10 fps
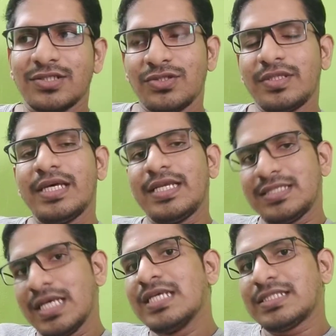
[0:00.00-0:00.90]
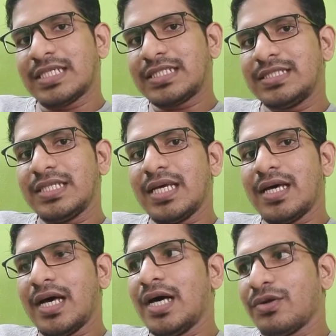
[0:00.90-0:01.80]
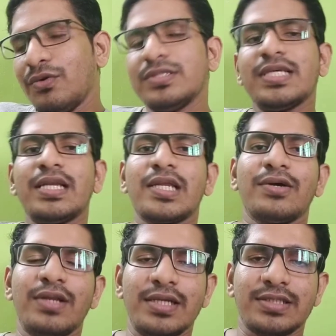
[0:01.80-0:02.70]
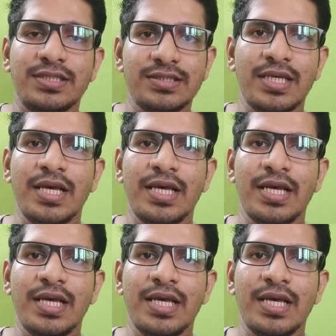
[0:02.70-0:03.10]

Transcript: So there is strict rules and regulations